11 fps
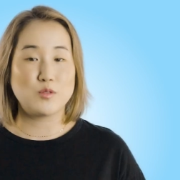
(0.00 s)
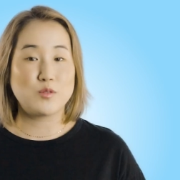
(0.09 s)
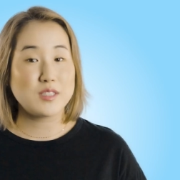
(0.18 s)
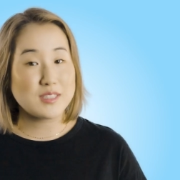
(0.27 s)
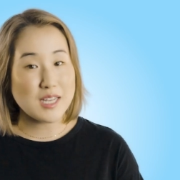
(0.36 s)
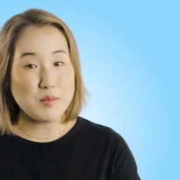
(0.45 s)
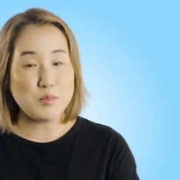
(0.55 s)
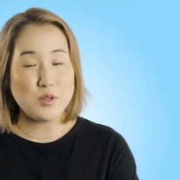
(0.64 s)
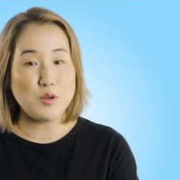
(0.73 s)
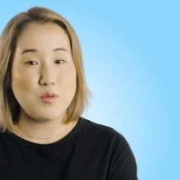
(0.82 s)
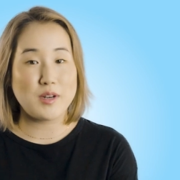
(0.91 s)
So for
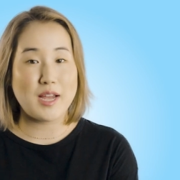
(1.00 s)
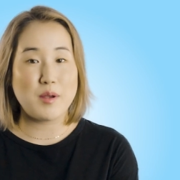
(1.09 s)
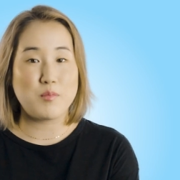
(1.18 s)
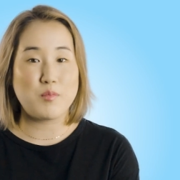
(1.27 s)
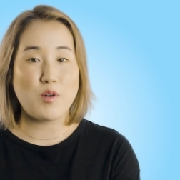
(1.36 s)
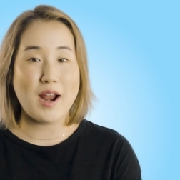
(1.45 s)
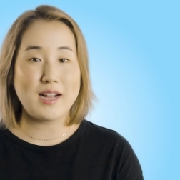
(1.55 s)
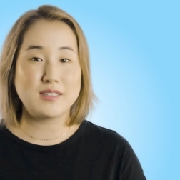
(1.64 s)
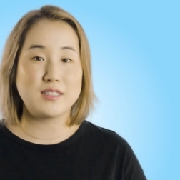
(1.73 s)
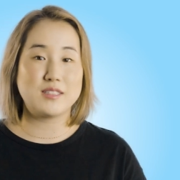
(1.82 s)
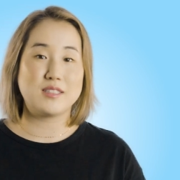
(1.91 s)
example, when I
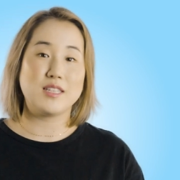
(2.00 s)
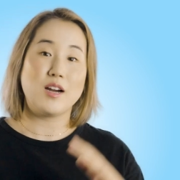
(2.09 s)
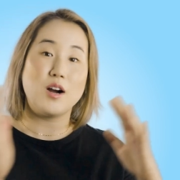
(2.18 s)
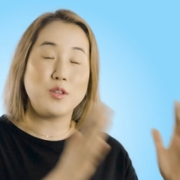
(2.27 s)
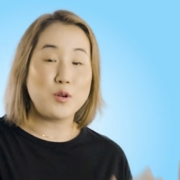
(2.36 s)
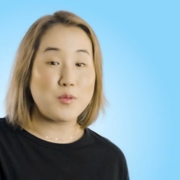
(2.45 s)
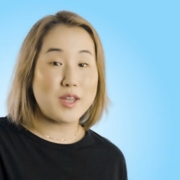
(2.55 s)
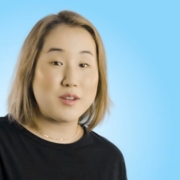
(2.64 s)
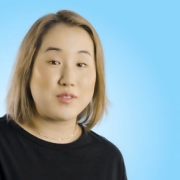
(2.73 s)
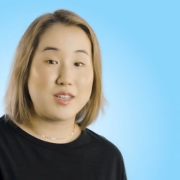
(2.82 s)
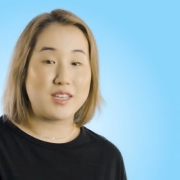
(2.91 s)
practiced the other
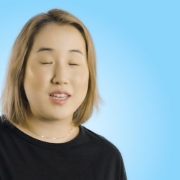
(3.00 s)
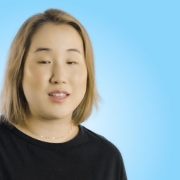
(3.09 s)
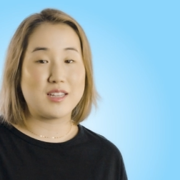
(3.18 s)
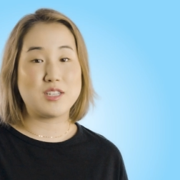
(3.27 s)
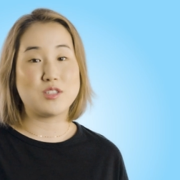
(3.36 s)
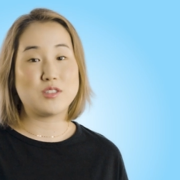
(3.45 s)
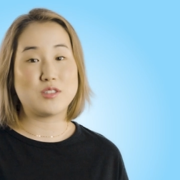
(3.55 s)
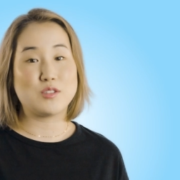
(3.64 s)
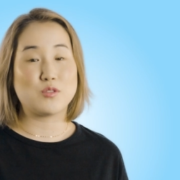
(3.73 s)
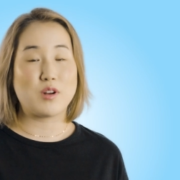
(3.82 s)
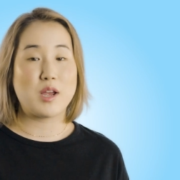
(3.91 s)
way of thinking that I
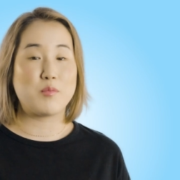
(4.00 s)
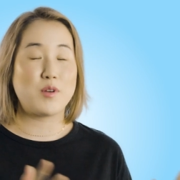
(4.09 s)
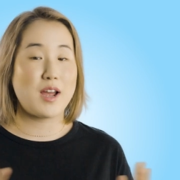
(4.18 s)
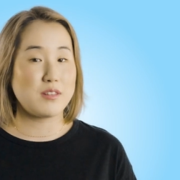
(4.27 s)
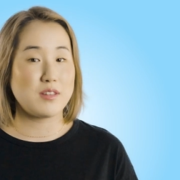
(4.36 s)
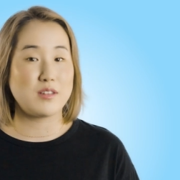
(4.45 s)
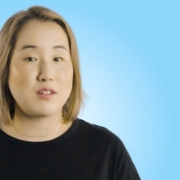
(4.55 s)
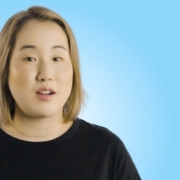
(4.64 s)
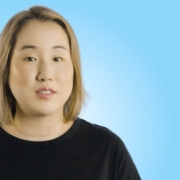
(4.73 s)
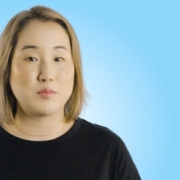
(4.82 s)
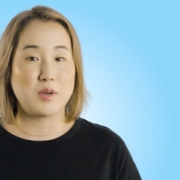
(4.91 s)
just described rather than
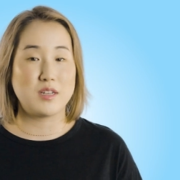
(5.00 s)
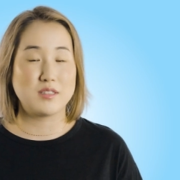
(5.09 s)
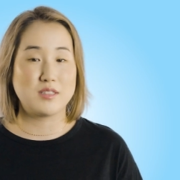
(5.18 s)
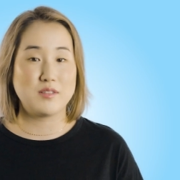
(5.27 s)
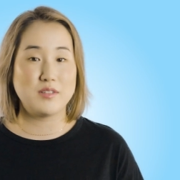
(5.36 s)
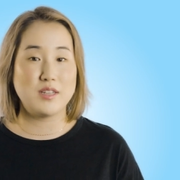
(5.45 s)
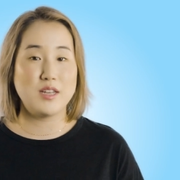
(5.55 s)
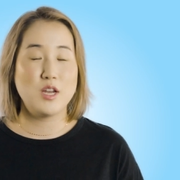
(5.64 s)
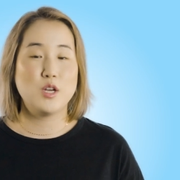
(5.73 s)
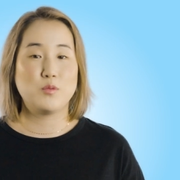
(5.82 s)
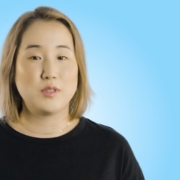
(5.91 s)
toxic
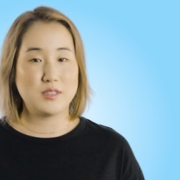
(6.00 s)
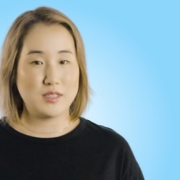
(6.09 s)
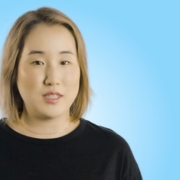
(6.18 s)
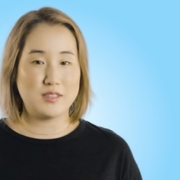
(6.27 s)
positivity was